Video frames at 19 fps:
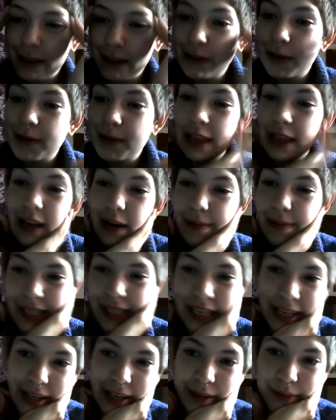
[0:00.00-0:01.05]
for me that I've been
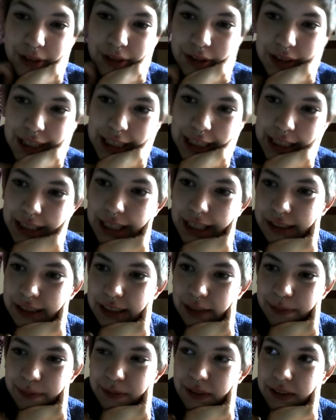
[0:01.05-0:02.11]
thinking about in the last
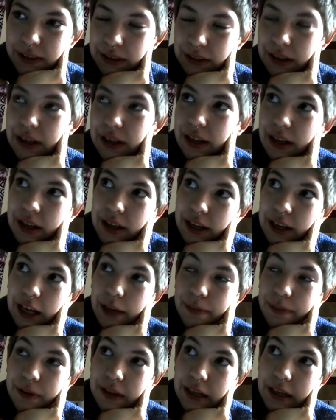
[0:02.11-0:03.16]
couple of
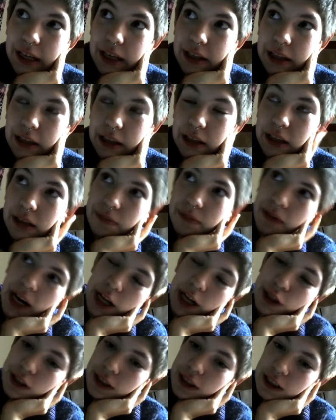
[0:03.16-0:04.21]
couple of
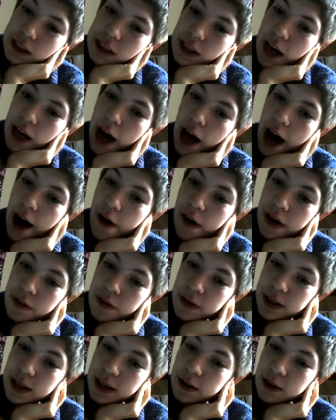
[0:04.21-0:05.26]
months is how I
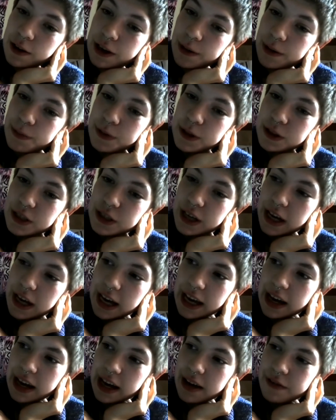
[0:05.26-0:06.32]
really
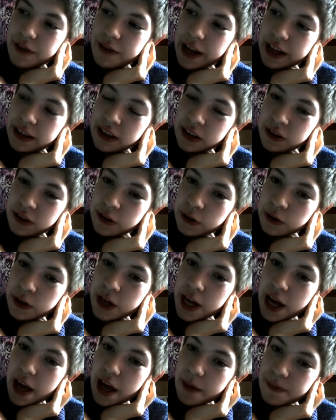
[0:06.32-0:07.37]
appreciate and value
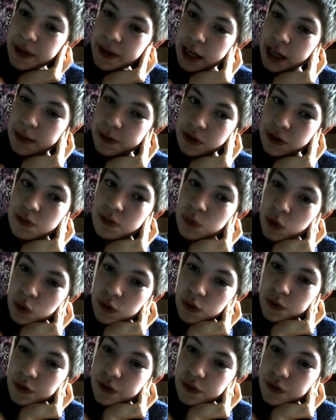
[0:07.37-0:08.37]
being able to move.